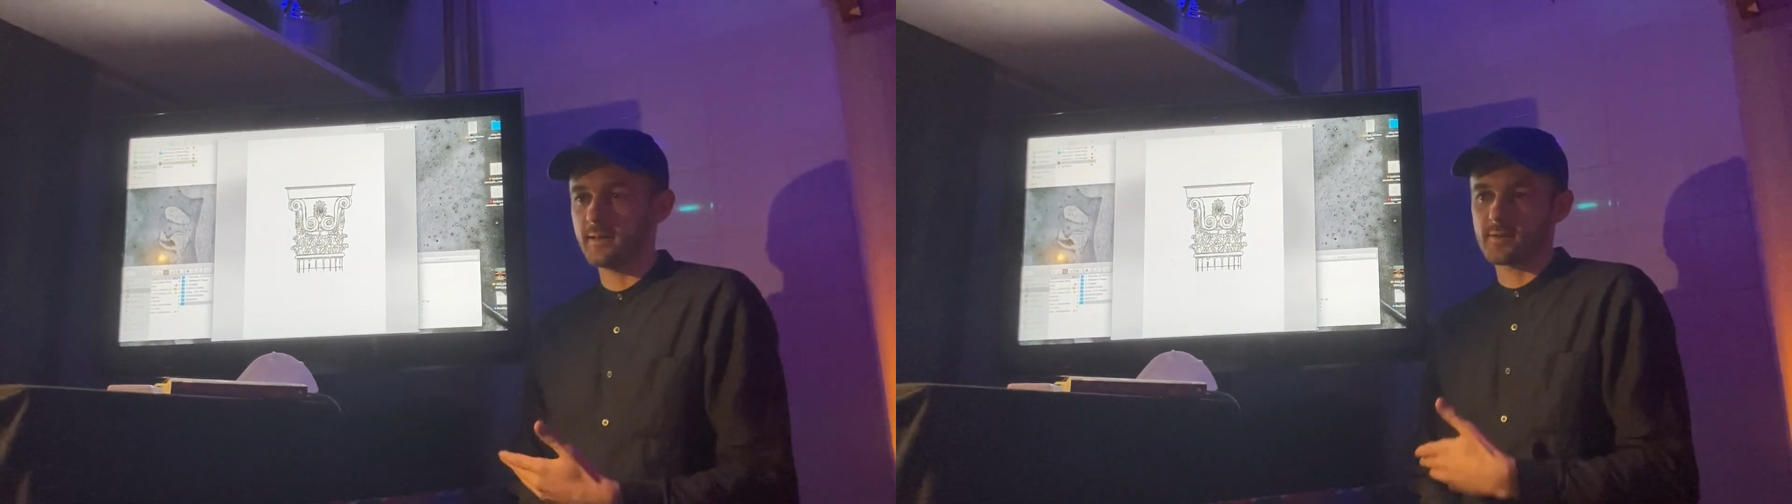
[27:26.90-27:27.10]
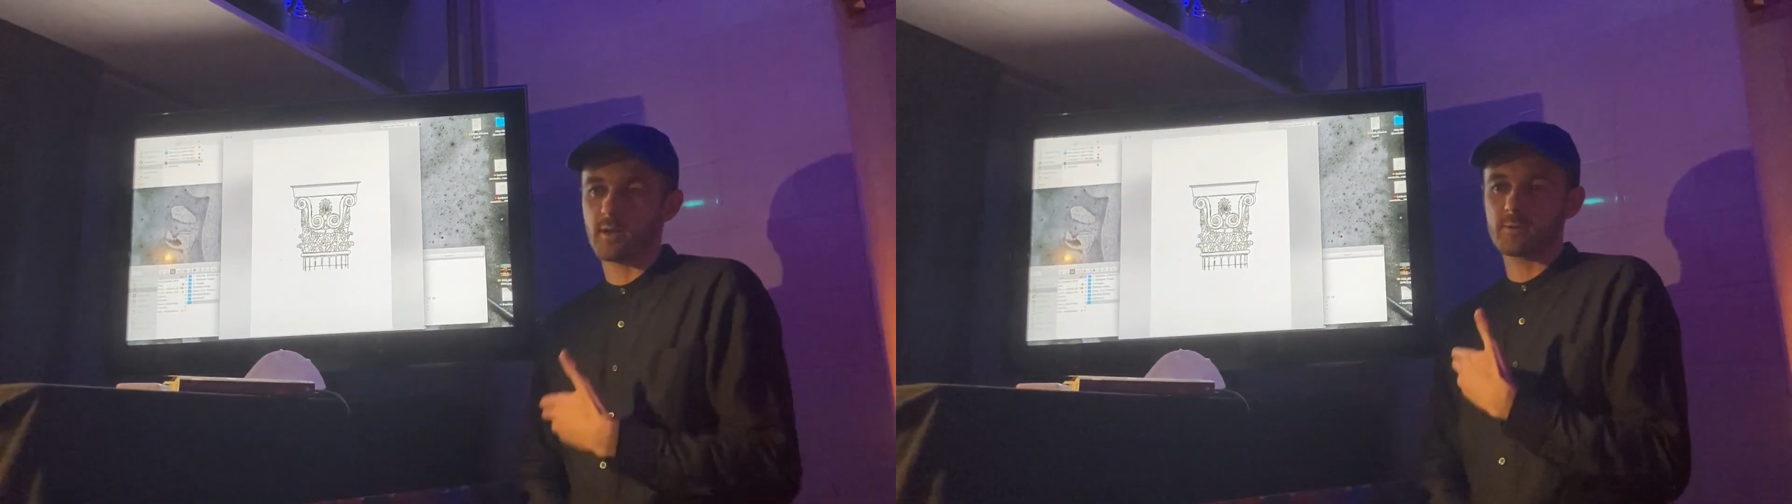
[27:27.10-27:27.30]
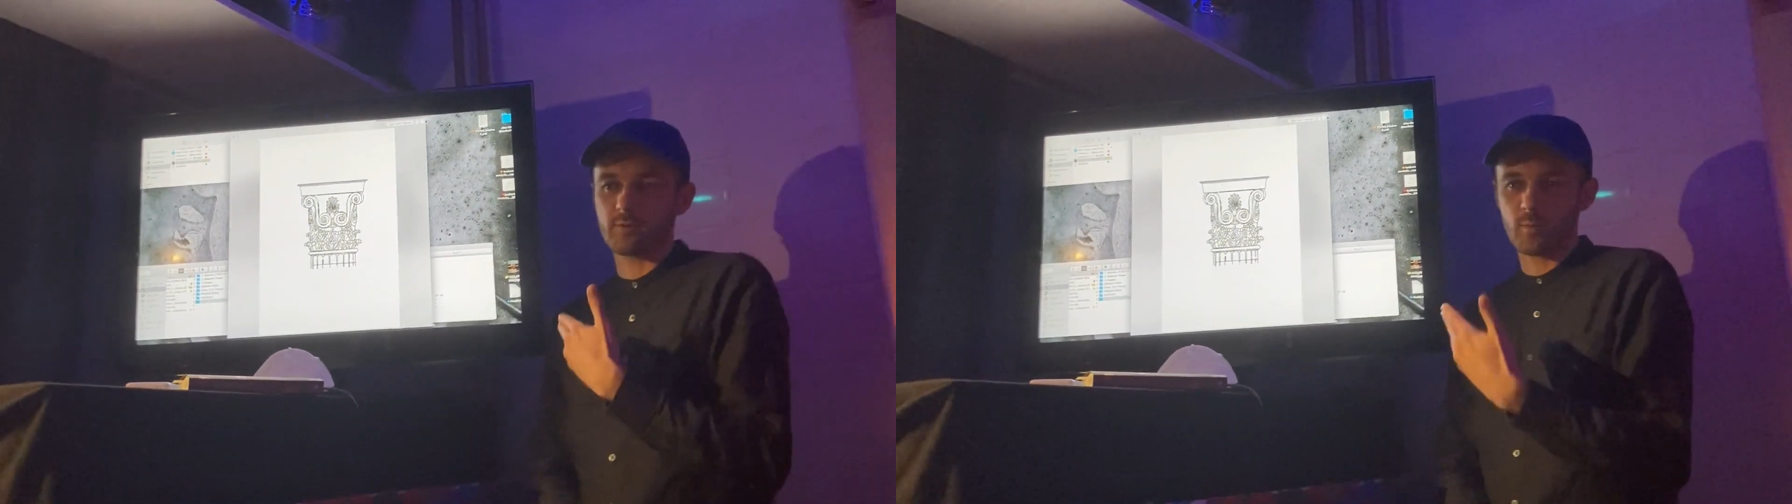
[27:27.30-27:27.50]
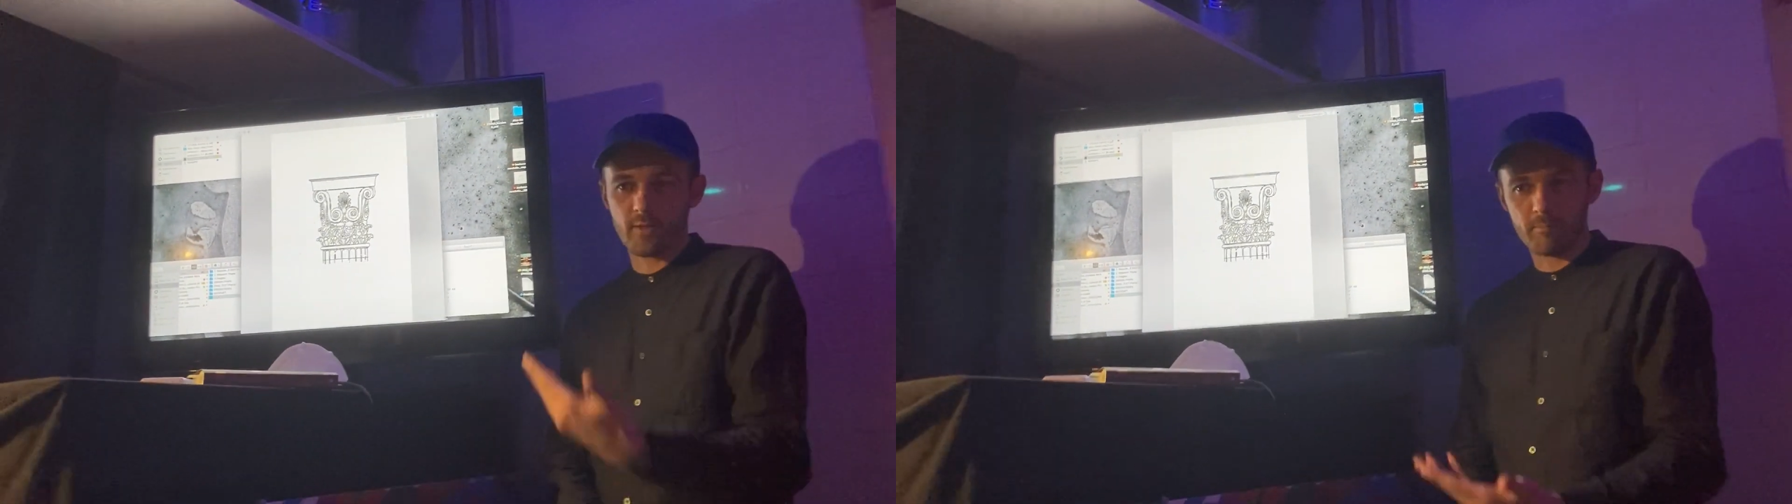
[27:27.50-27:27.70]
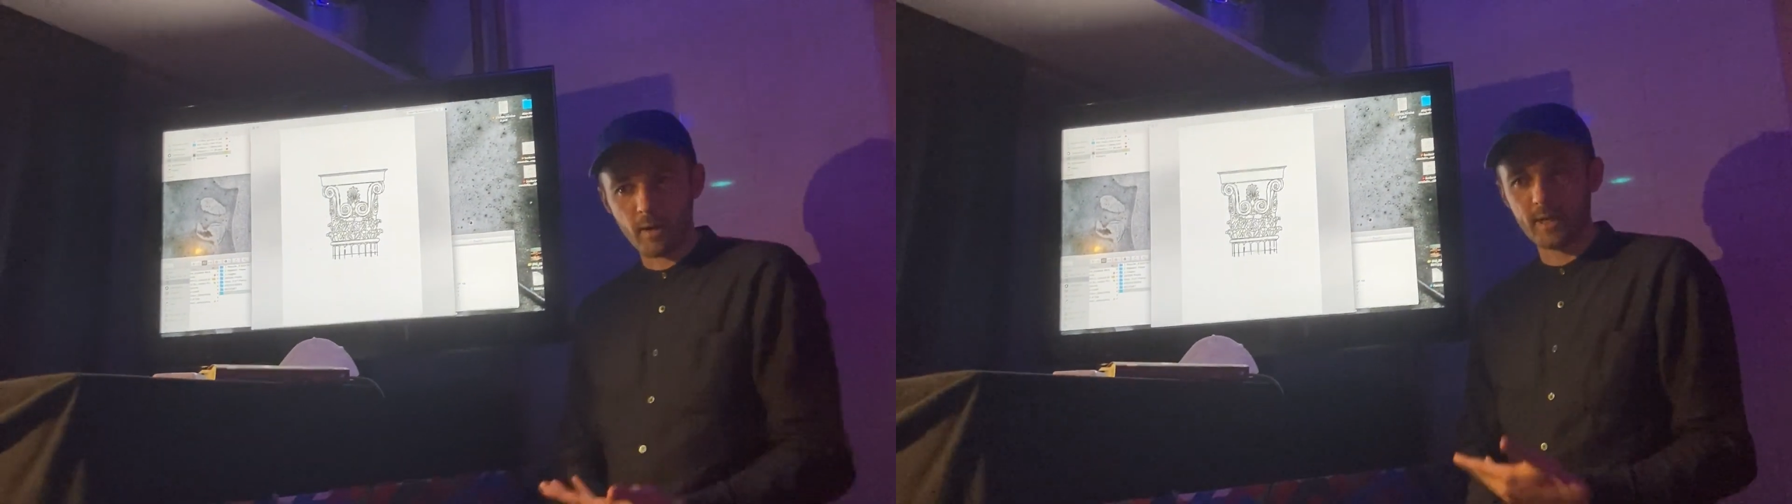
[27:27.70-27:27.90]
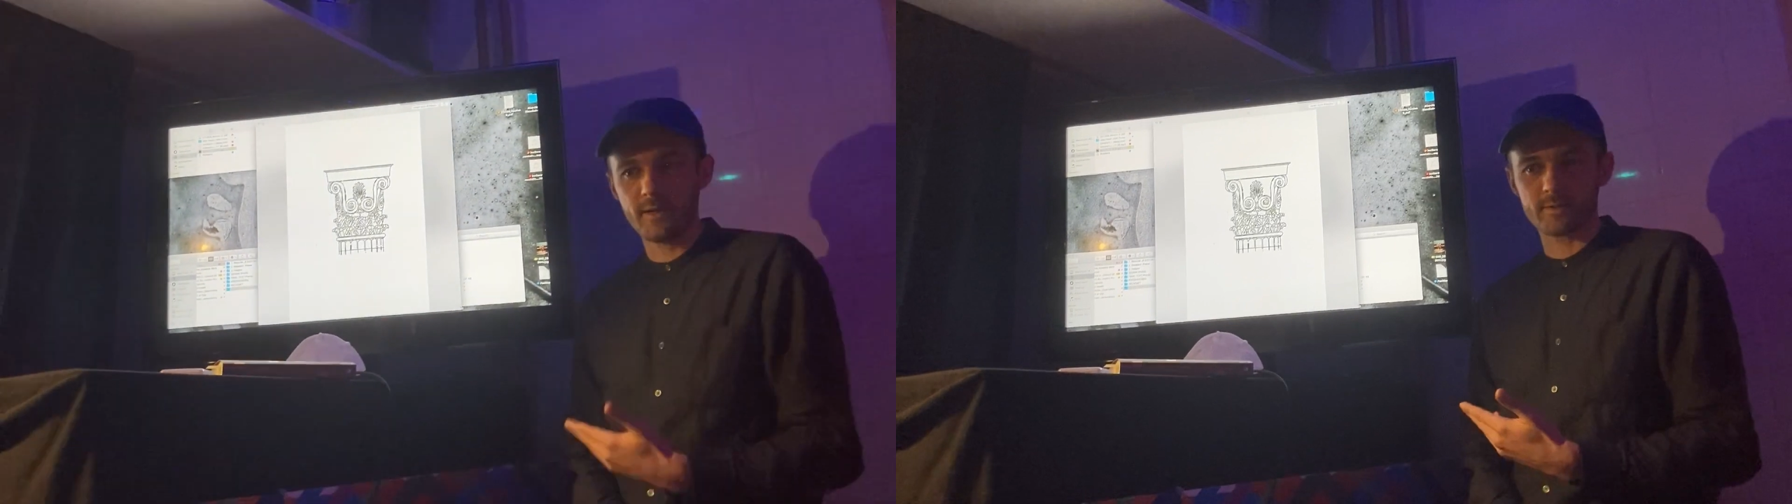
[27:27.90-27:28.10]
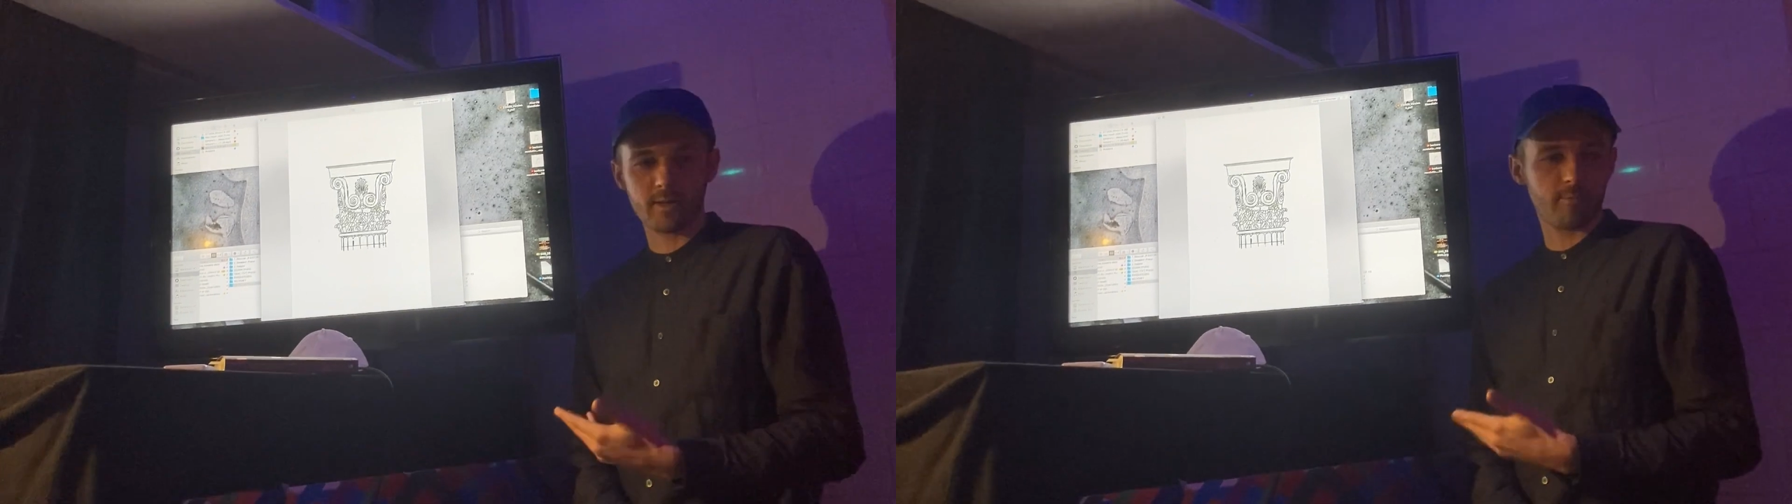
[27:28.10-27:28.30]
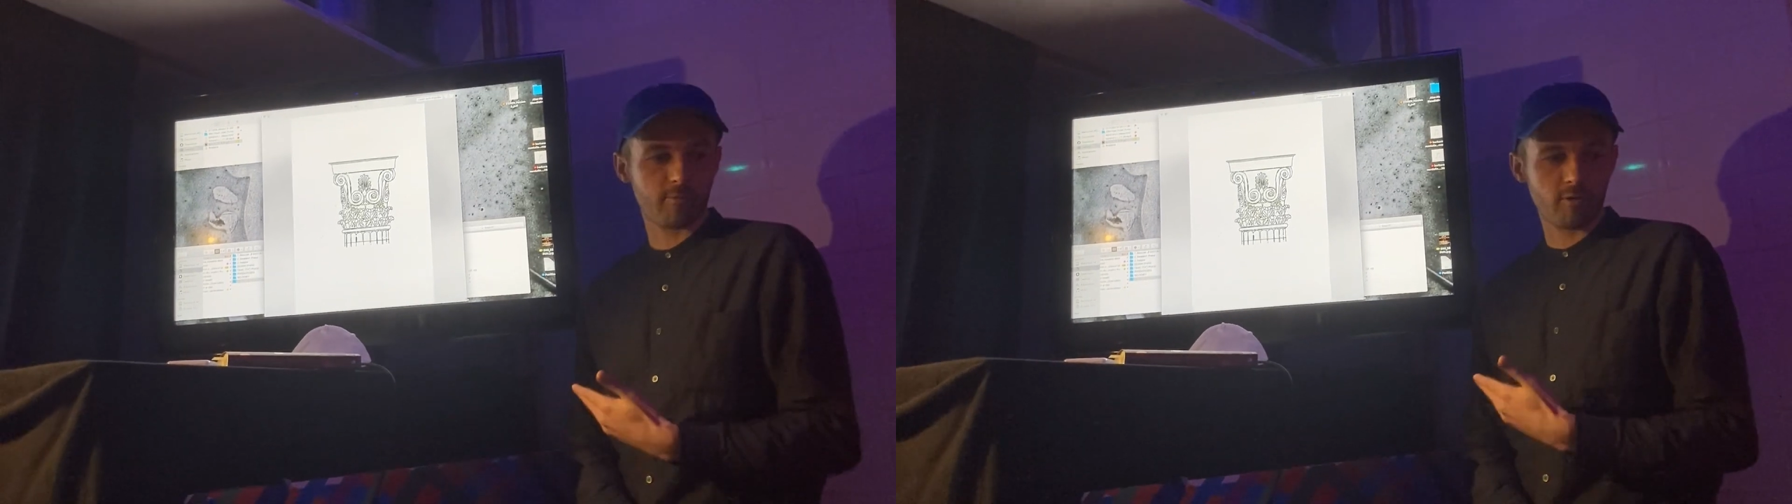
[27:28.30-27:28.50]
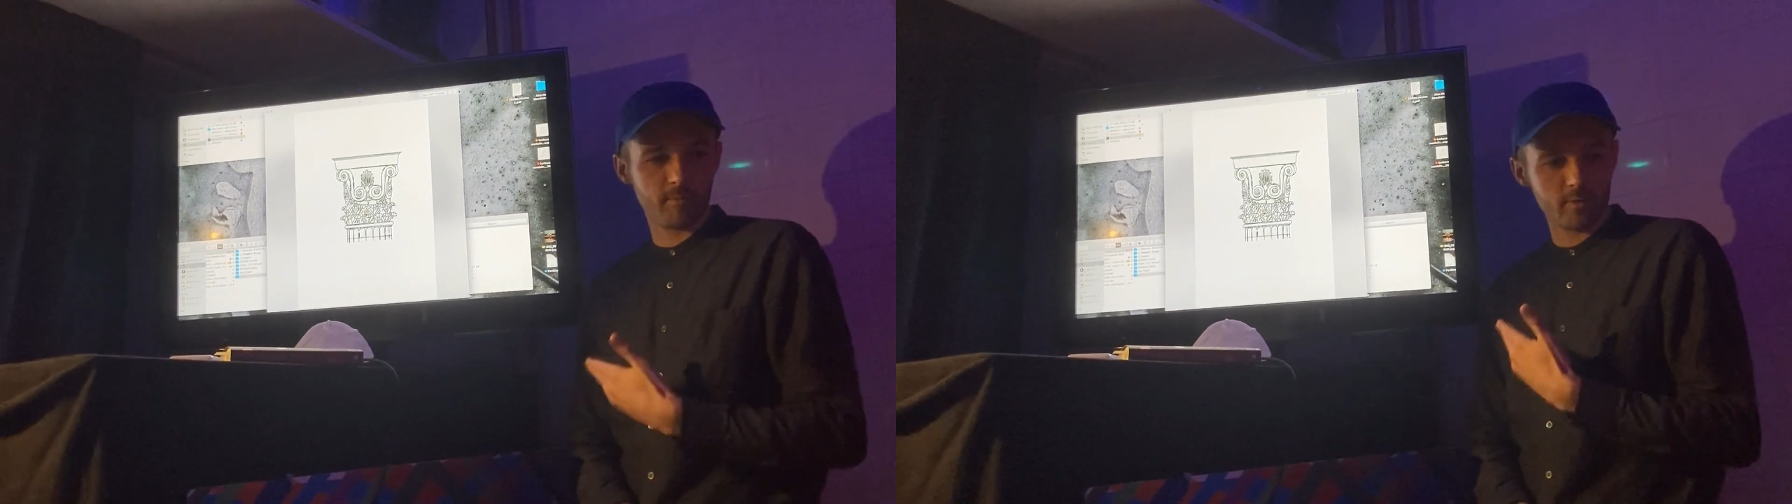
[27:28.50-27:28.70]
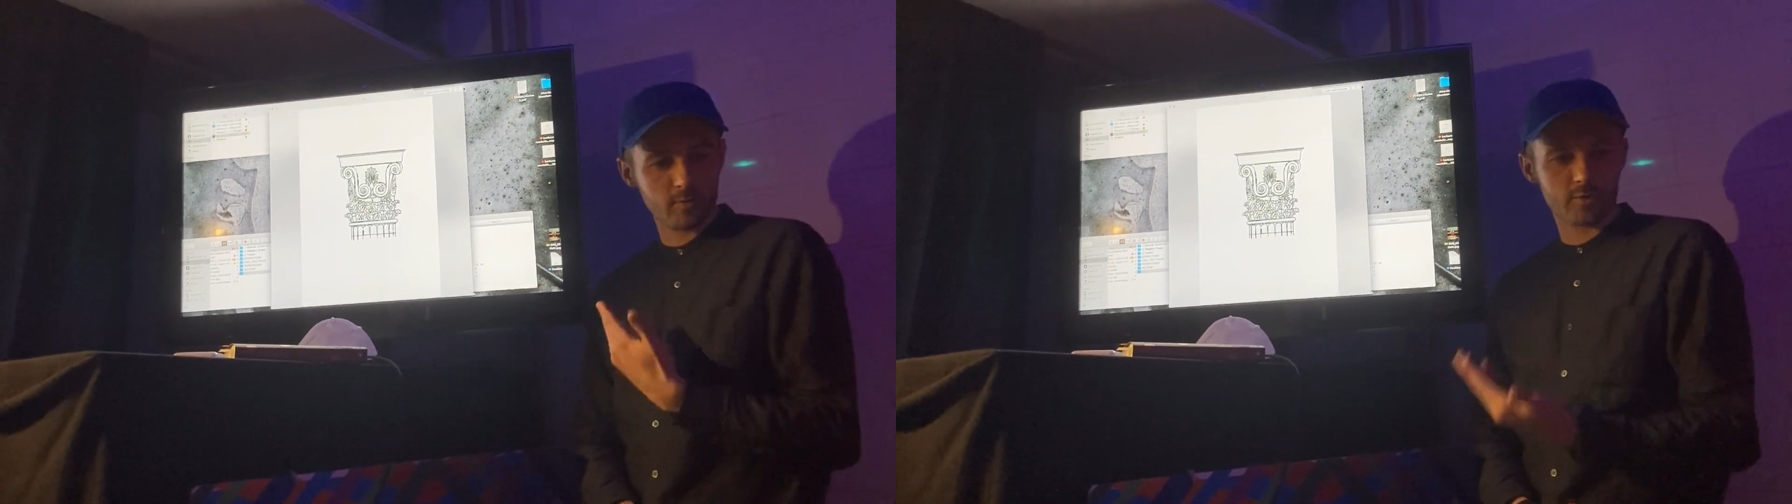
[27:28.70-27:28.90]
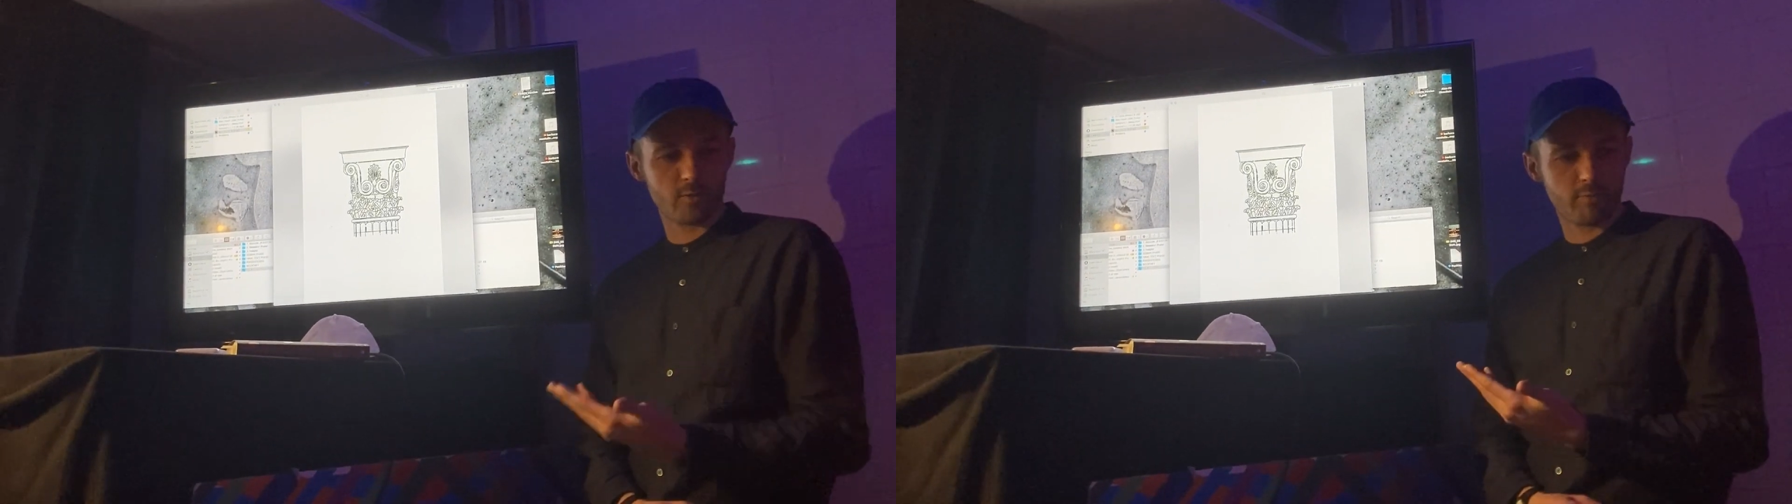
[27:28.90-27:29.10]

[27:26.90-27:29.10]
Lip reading: in terms of where the money has come from in order to